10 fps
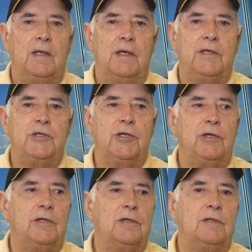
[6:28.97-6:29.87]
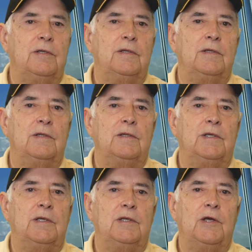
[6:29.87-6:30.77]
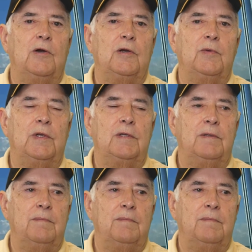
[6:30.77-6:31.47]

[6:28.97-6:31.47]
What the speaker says: Each year, the Darwin